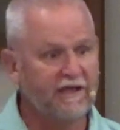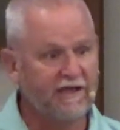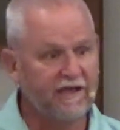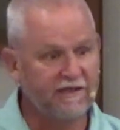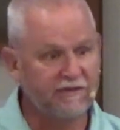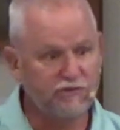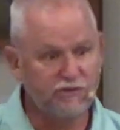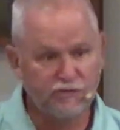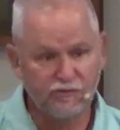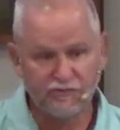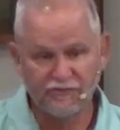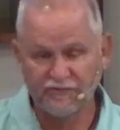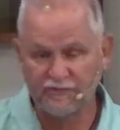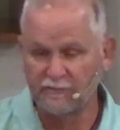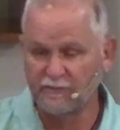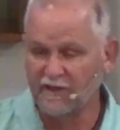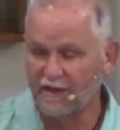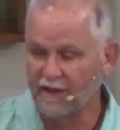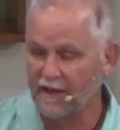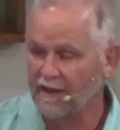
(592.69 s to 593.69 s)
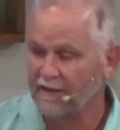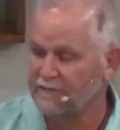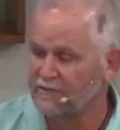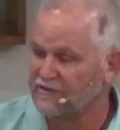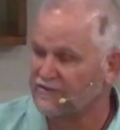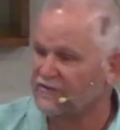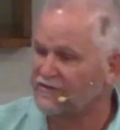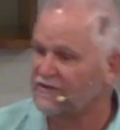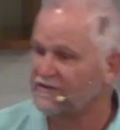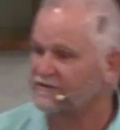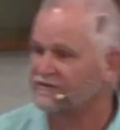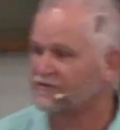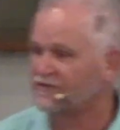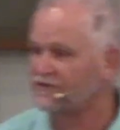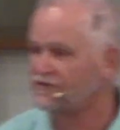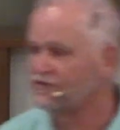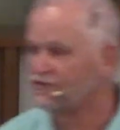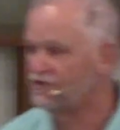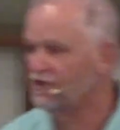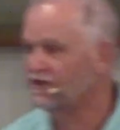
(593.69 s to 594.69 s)
and use some common sense
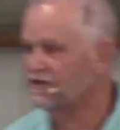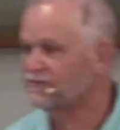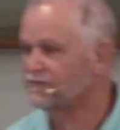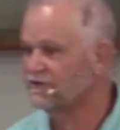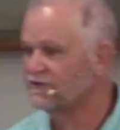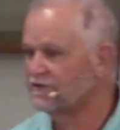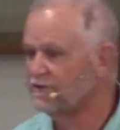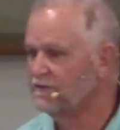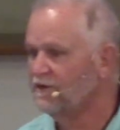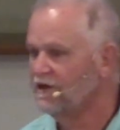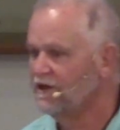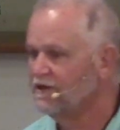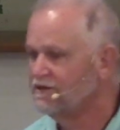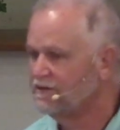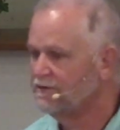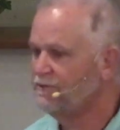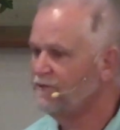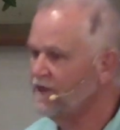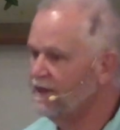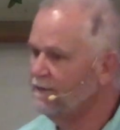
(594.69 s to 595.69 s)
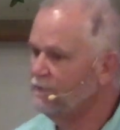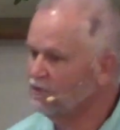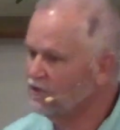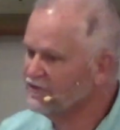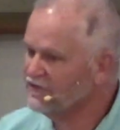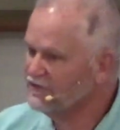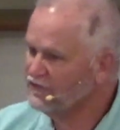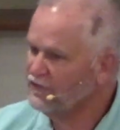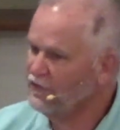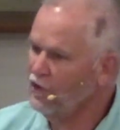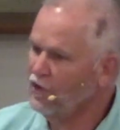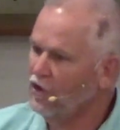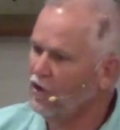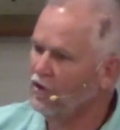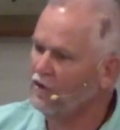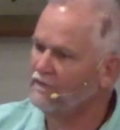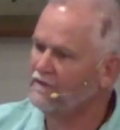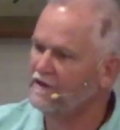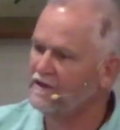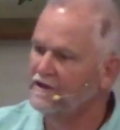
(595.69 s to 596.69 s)
and judgment to, to be able to
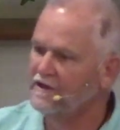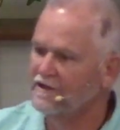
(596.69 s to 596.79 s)
solve